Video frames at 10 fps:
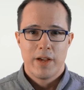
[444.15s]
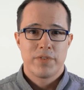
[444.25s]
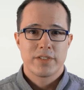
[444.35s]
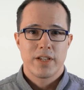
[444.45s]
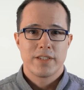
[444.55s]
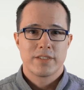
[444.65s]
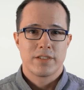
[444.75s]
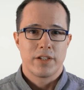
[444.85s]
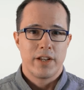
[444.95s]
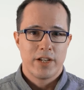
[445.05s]
emphasizes
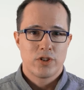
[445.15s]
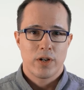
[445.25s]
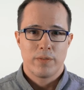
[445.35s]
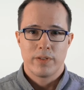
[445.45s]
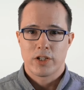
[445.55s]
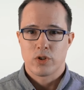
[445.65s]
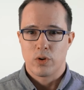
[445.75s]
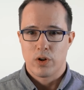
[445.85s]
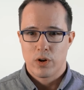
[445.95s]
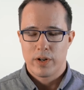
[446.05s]
the nature of
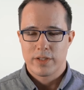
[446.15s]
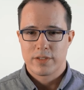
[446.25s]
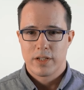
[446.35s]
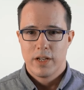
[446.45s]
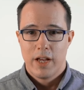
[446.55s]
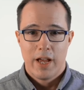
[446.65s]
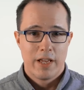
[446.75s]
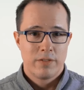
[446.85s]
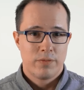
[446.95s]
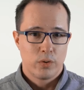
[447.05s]
electrical currents
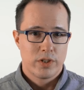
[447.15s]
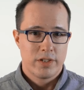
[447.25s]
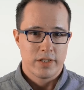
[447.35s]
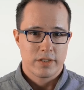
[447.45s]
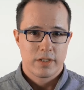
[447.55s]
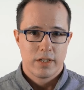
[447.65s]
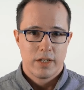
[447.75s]
and voltages,